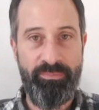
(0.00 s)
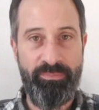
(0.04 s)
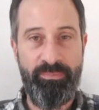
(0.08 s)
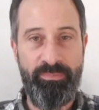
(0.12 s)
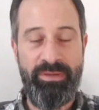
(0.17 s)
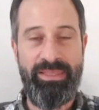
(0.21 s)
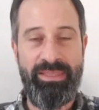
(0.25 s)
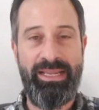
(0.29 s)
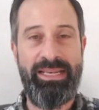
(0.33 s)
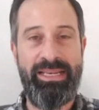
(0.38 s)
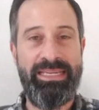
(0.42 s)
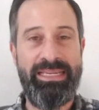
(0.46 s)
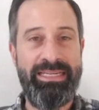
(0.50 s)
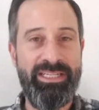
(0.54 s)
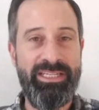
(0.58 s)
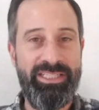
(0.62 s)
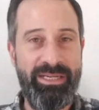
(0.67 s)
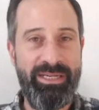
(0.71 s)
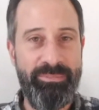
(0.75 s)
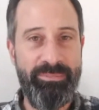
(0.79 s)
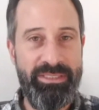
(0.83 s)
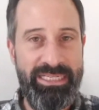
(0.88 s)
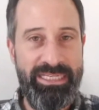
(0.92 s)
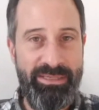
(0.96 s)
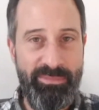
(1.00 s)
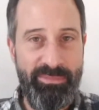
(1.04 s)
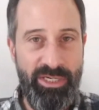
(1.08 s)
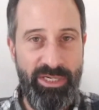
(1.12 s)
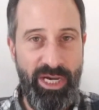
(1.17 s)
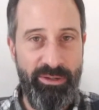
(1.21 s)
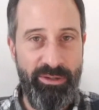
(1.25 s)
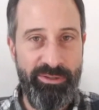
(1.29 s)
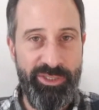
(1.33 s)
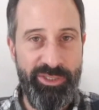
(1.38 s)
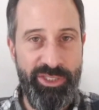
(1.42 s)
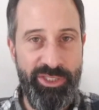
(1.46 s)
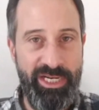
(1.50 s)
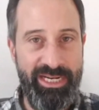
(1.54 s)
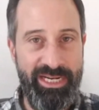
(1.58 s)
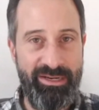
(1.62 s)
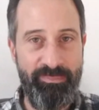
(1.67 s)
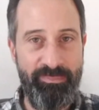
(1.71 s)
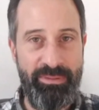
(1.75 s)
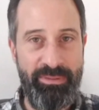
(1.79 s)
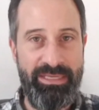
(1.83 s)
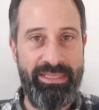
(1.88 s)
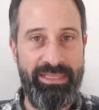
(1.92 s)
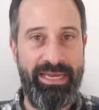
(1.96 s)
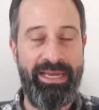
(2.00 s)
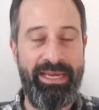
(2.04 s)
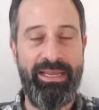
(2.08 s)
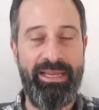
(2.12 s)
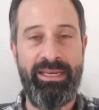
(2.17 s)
be that leadership team coaching, be that